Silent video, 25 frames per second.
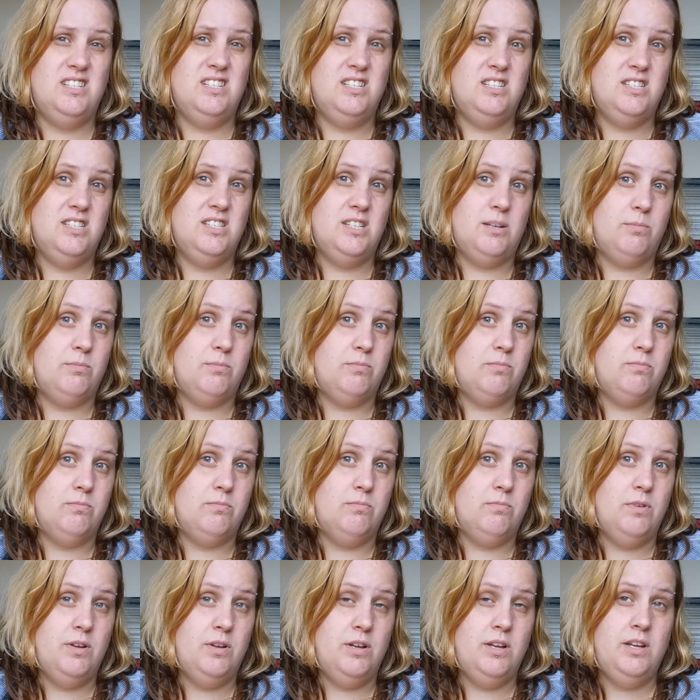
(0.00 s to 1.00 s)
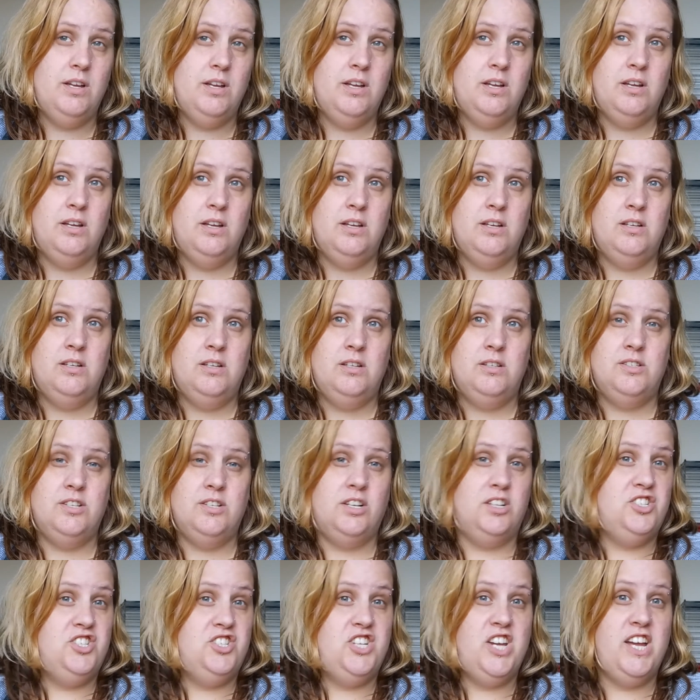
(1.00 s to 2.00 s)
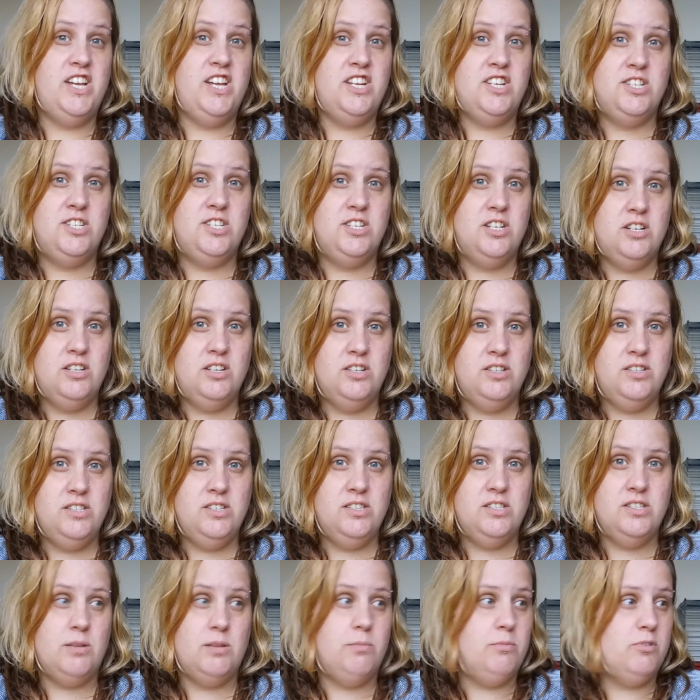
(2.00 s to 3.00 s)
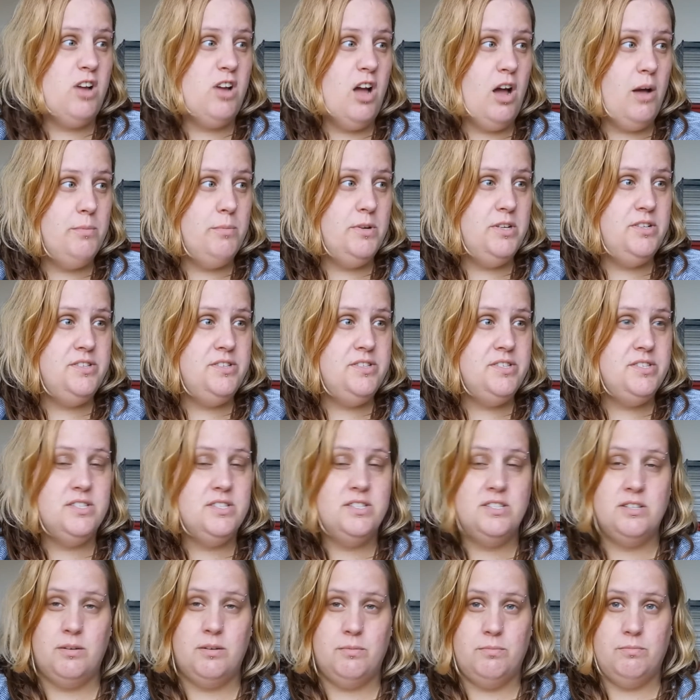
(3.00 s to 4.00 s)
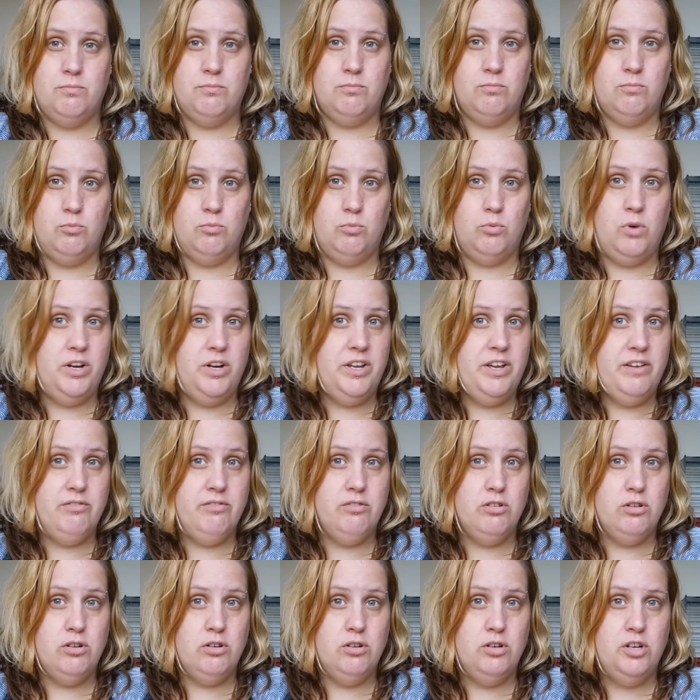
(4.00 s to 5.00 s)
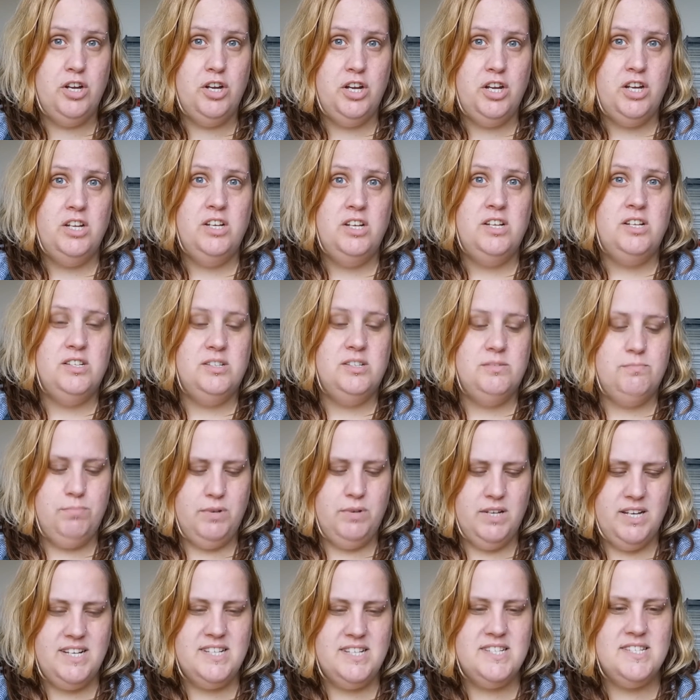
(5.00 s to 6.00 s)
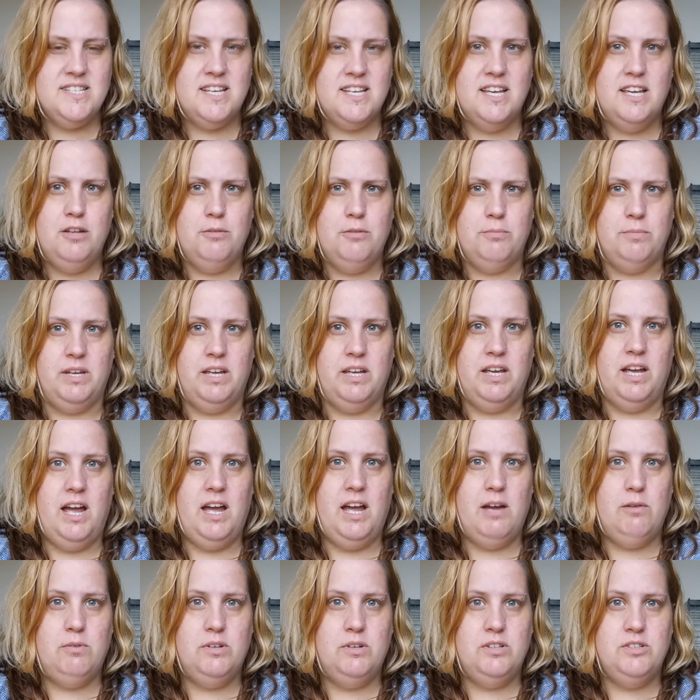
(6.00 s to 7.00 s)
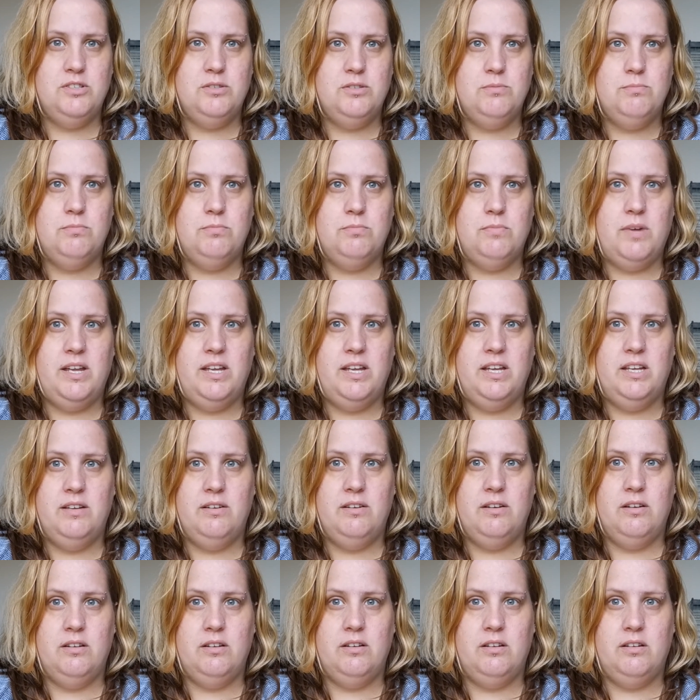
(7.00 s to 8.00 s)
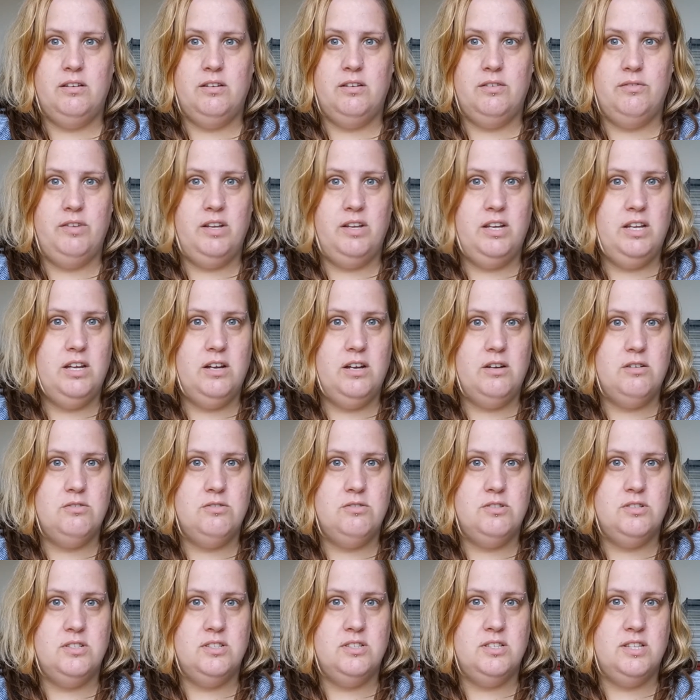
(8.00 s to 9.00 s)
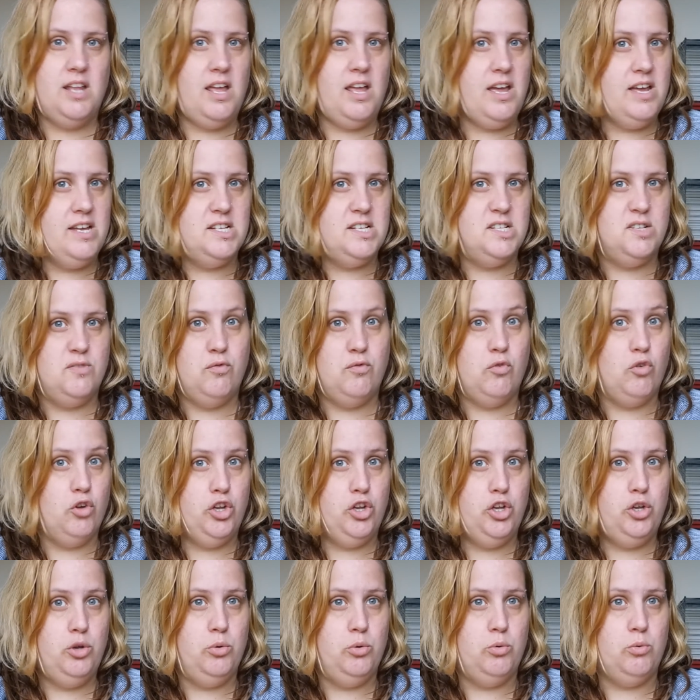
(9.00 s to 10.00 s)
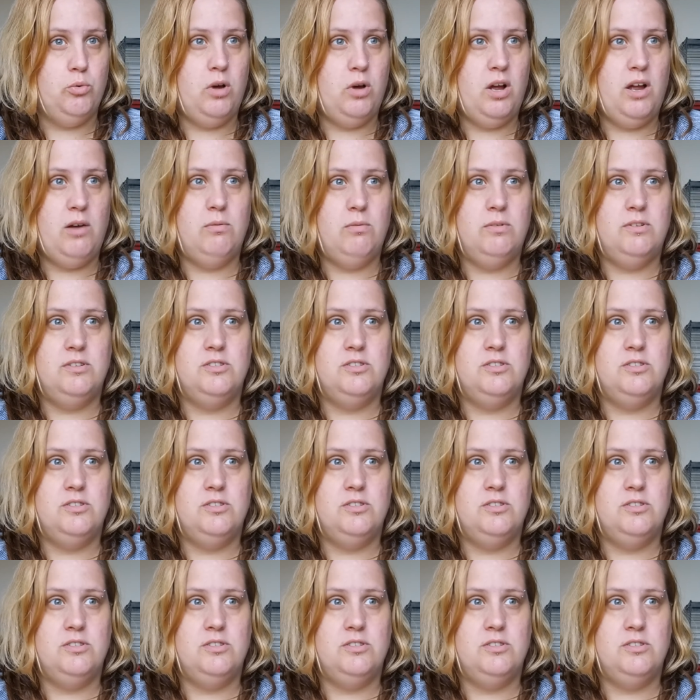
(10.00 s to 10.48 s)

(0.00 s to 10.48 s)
some suggestions, some comments, some whatever, please tell me. I want to make the videos nice for you. I